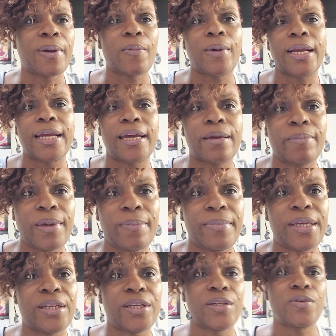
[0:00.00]
I want a
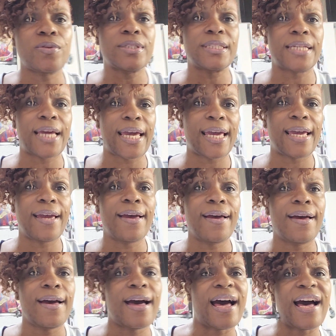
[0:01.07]
commitment. You say,
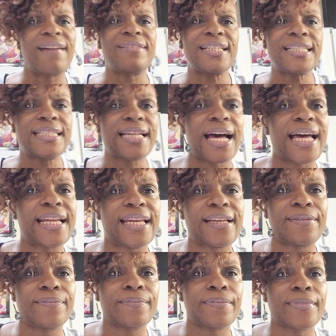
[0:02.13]
I've
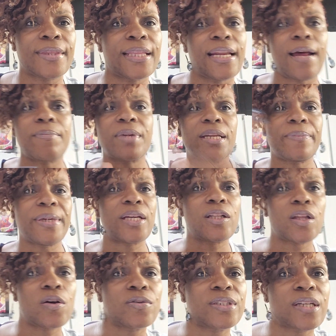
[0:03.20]
decided that I'm going to be
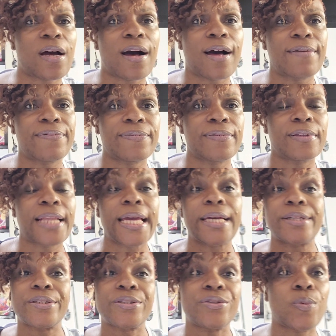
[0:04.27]
closed off, like
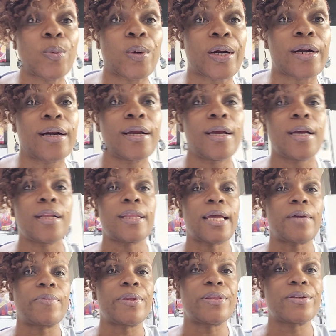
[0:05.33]
a store.
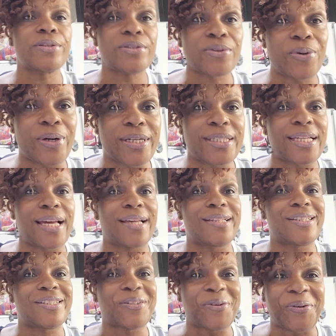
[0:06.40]
Like when the store
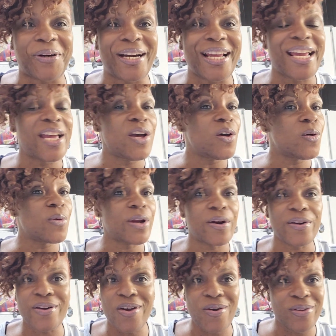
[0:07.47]
says, sorry, we
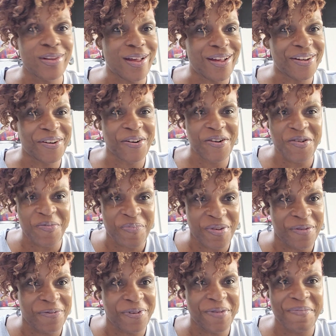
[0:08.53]
are no longer
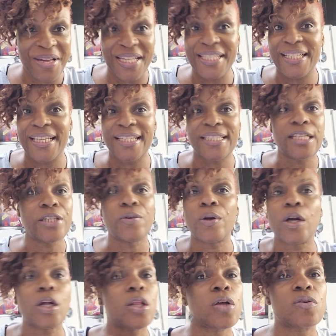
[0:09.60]
open for business. You
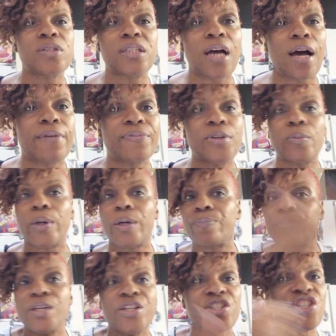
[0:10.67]
are closed off. You are
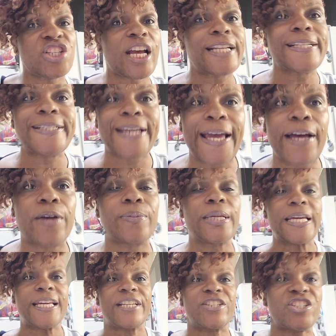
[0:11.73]
shut
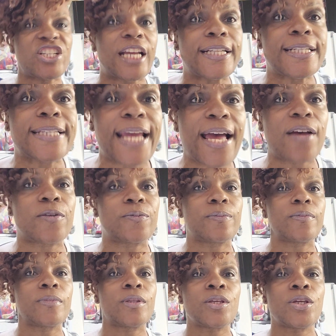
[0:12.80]
down. It is shut down.
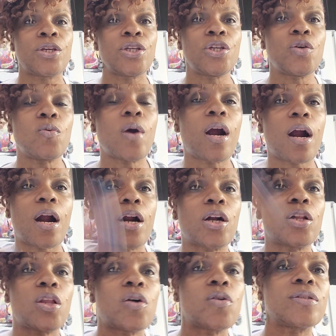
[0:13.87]
You are
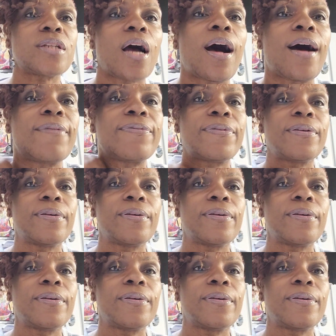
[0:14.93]
closed off.